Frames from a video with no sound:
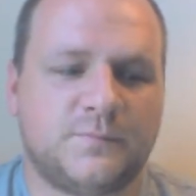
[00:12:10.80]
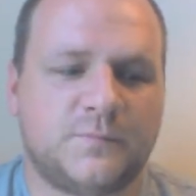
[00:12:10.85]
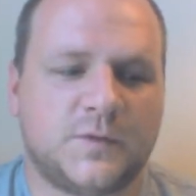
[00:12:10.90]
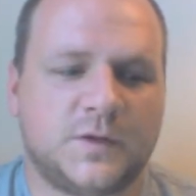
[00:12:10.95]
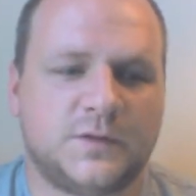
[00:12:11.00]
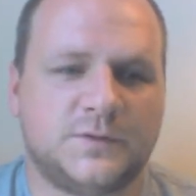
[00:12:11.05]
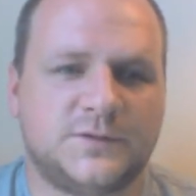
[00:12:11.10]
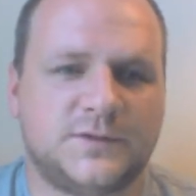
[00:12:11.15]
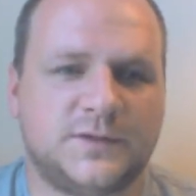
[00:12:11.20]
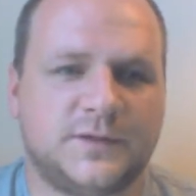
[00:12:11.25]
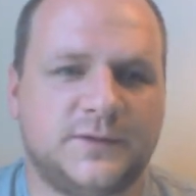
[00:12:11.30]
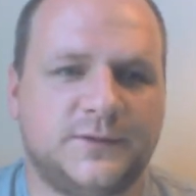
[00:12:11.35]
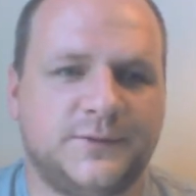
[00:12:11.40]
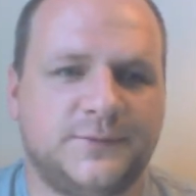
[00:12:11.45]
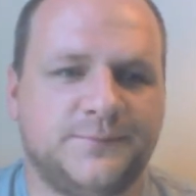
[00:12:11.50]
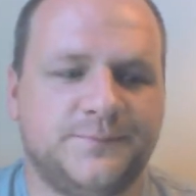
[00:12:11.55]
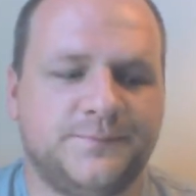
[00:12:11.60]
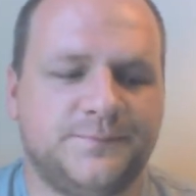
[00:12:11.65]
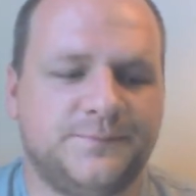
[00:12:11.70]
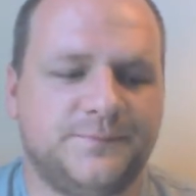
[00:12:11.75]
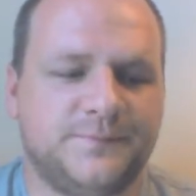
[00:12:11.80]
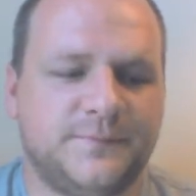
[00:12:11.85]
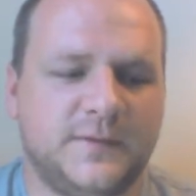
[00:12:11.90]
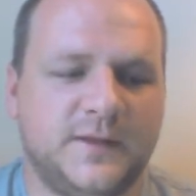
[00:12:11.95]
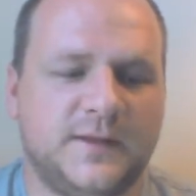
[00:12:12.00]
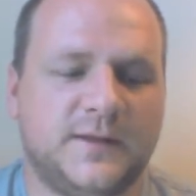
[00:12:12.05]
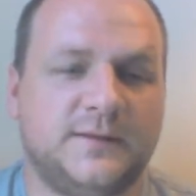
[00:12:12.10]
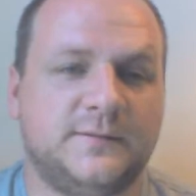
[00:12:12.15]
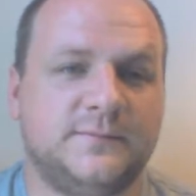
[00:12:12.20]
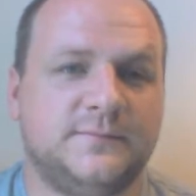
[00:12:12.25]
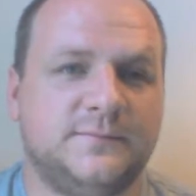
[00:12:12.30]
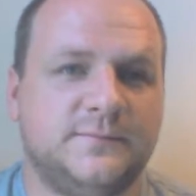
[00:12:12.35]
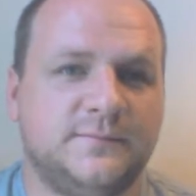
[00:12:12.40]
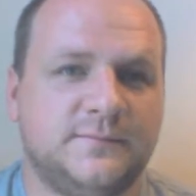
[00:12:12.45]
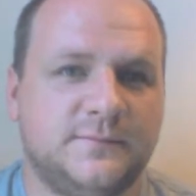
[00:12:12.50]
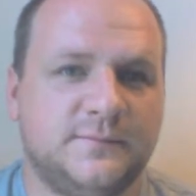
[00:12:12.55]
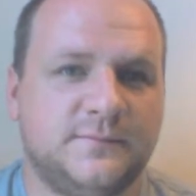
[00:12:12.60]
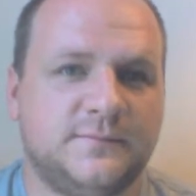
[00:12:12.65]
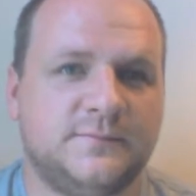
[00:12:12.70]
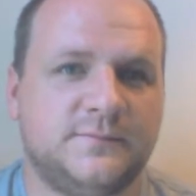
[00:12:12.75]
So yeah,
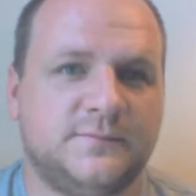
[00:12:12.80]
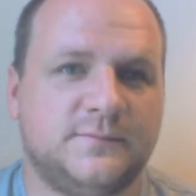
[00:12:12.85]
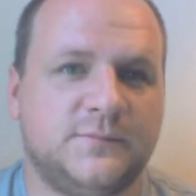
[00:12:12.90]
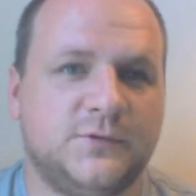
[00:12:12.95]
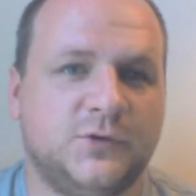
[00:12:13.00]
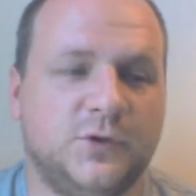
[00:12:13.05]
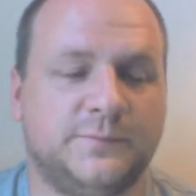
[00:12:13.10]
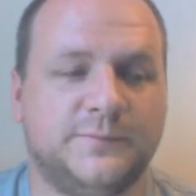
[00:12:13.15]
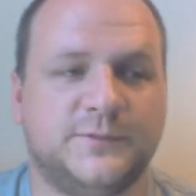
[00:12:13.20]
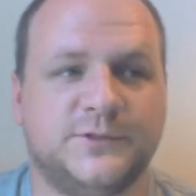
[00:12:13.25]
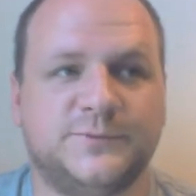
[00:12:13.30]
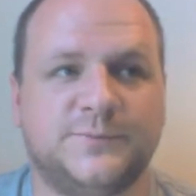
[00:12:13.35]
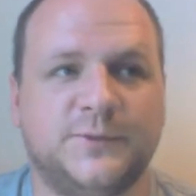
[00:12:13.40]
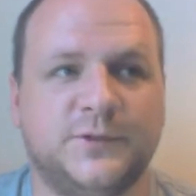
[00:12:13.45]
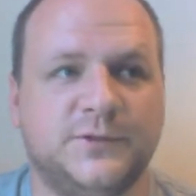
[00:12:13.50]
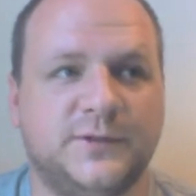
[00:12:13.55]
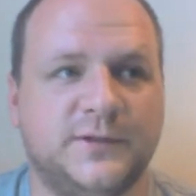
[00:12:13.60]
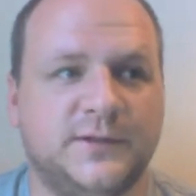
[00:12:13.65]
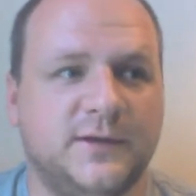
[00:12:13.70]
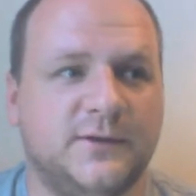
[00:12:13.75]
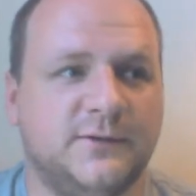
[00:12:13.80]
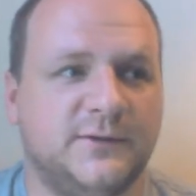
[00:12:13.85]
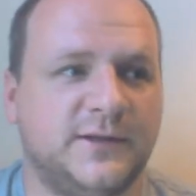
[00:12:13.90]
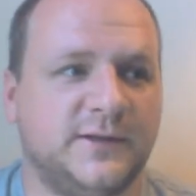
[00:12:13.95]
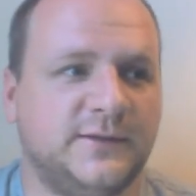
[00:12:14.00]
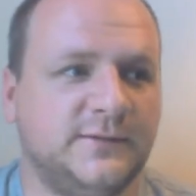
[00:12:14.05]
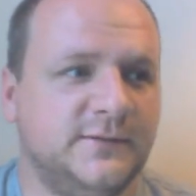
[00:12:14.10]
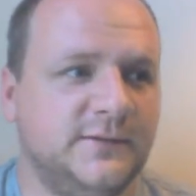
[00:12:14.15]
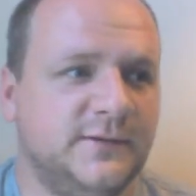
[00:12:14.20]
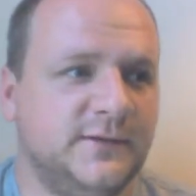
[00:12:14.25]
got my spot at uni.